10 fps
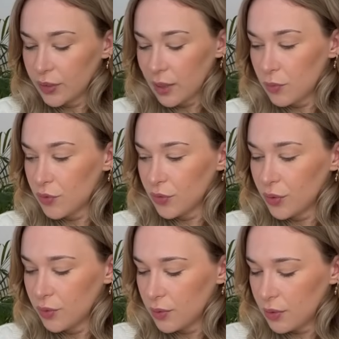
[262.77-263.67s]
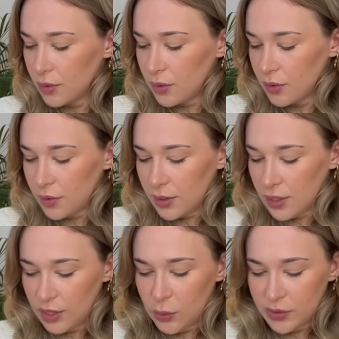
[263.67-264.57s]
came through
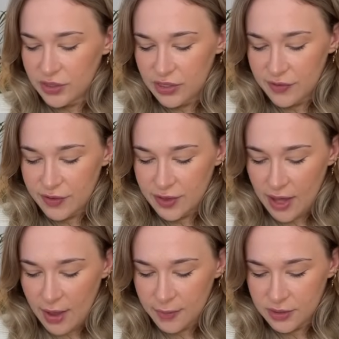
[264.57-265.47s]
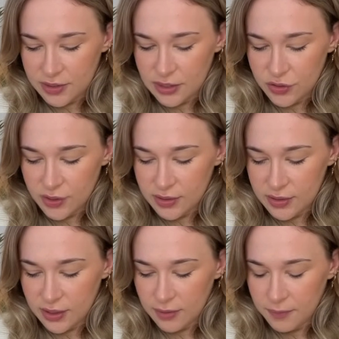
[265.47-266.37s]
and you achieved that, which is
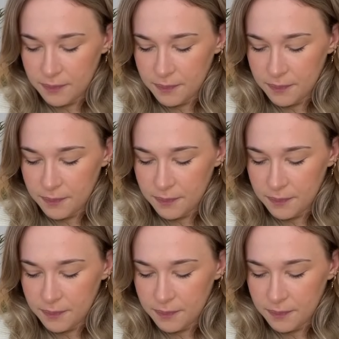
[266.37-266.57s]
interesting.